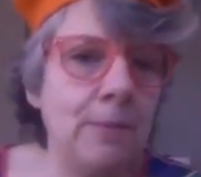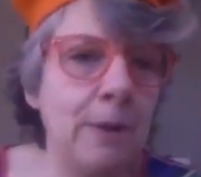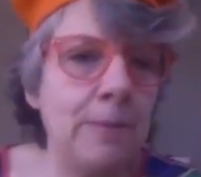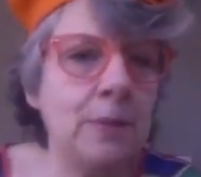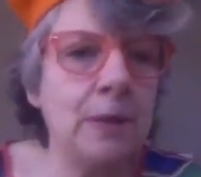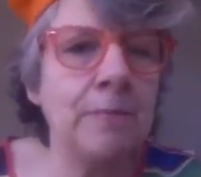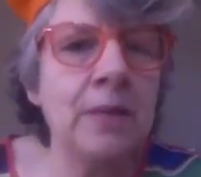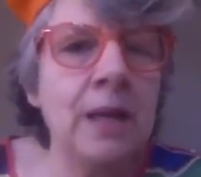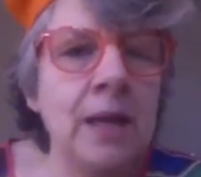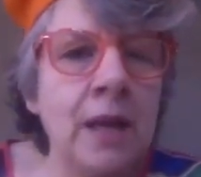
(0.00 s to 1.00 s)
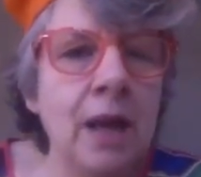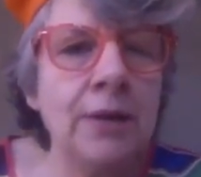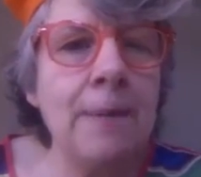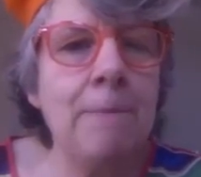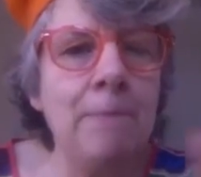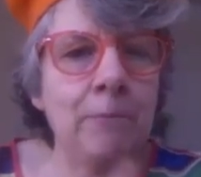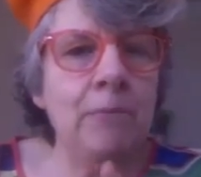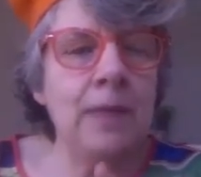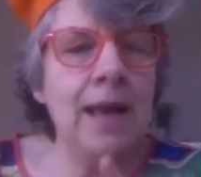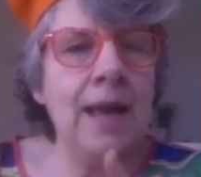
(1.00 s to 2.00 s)
up as well. Okay,
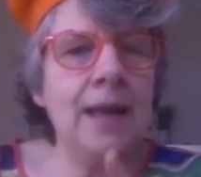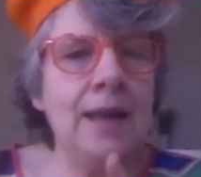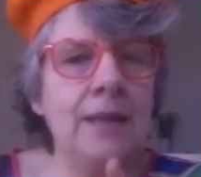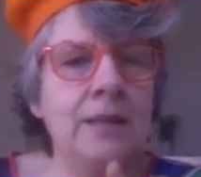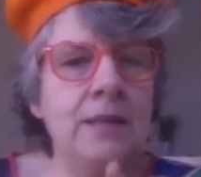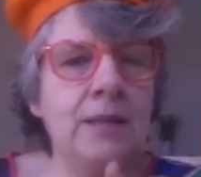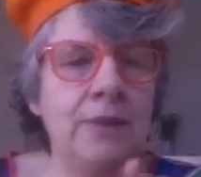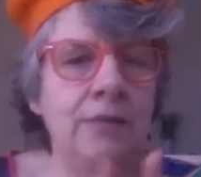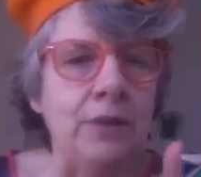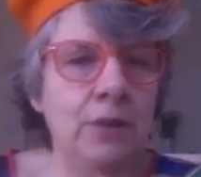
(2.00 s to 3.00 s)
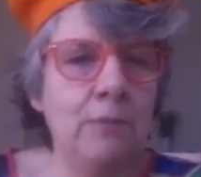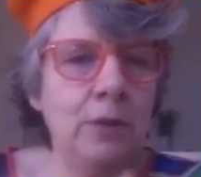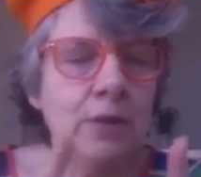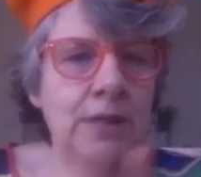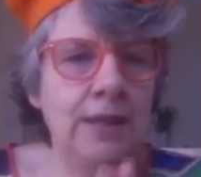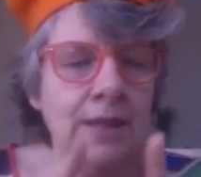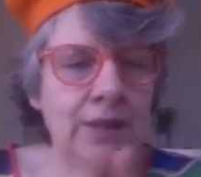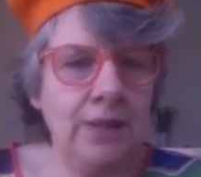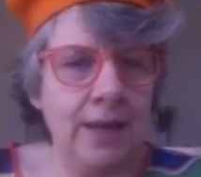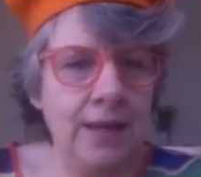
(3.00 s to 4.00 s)
and if you're doing balloons in this
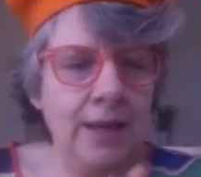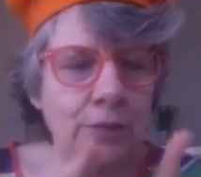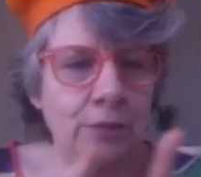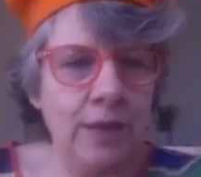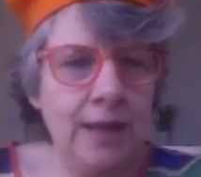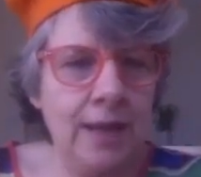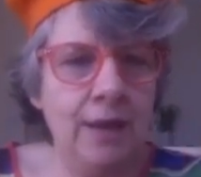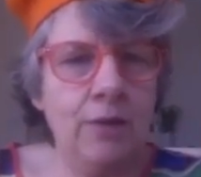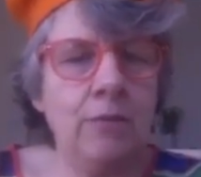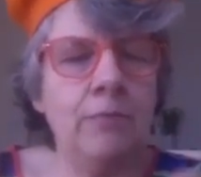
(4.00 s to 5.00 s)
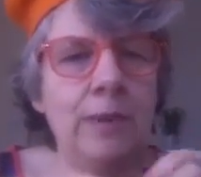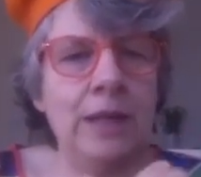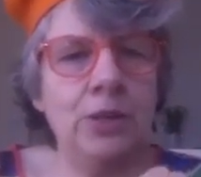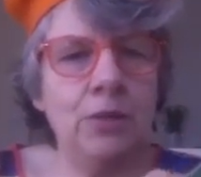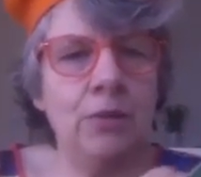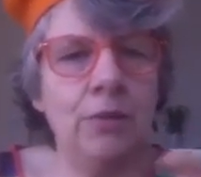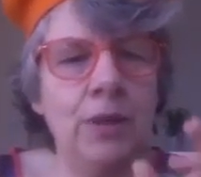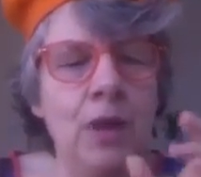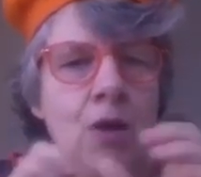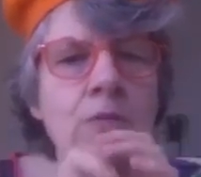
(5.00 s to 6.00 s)
day and age right now, make sure
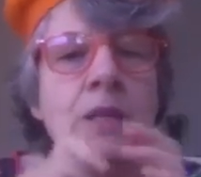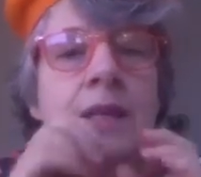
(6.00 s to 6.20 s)
that only